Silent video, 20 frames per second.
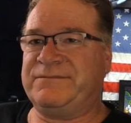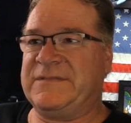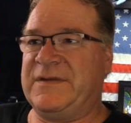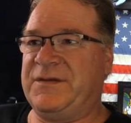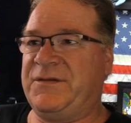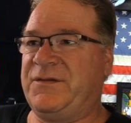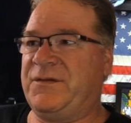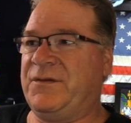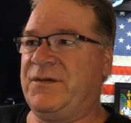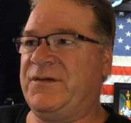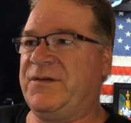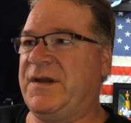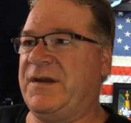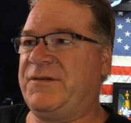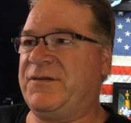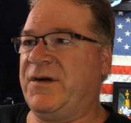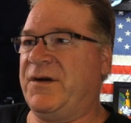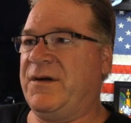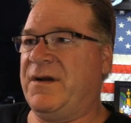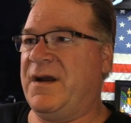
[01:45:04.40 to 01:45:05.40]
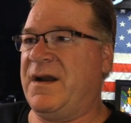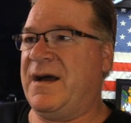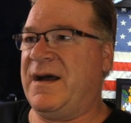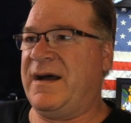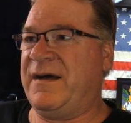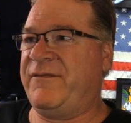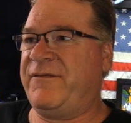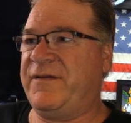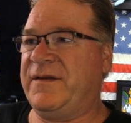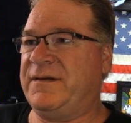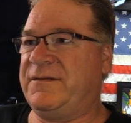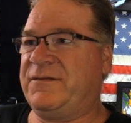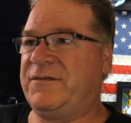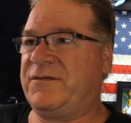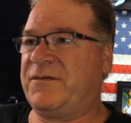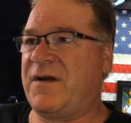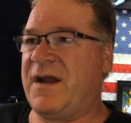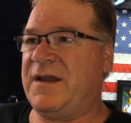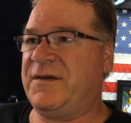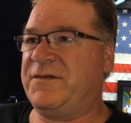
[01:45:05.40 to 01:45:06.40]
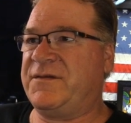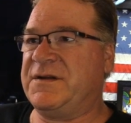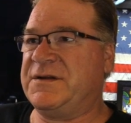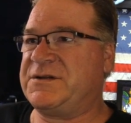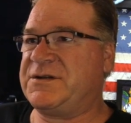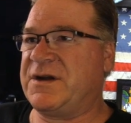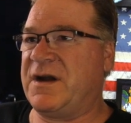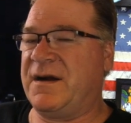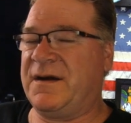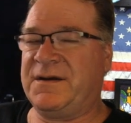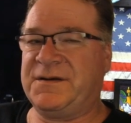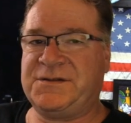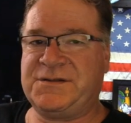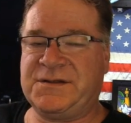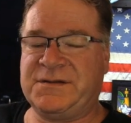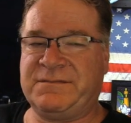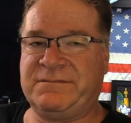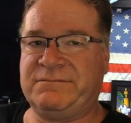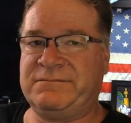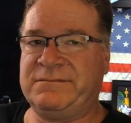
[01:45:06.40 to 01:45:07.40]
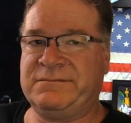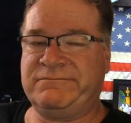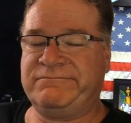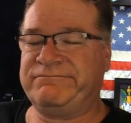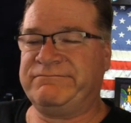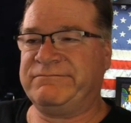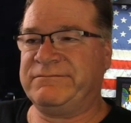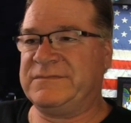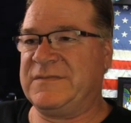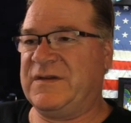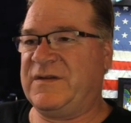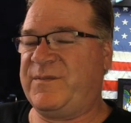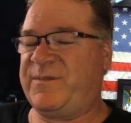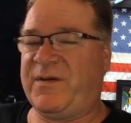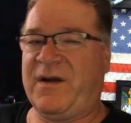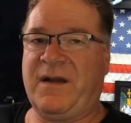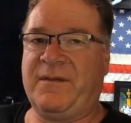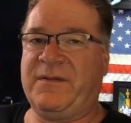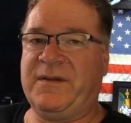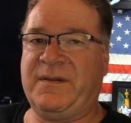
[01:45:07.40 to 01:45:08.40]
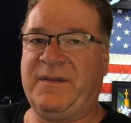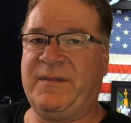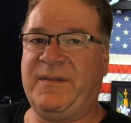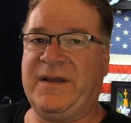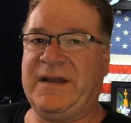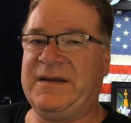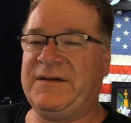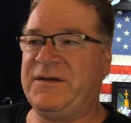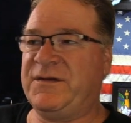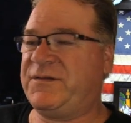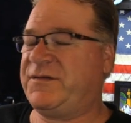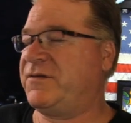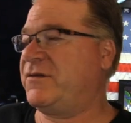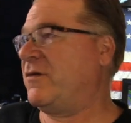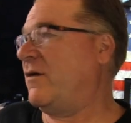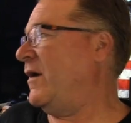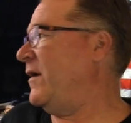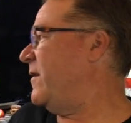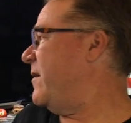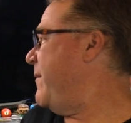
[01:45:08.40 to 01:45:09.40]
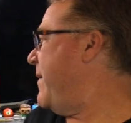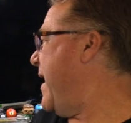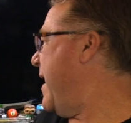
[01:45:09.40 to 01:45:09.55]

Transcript: As soon as I turn it off, it tries to charge and it's probably destroyed the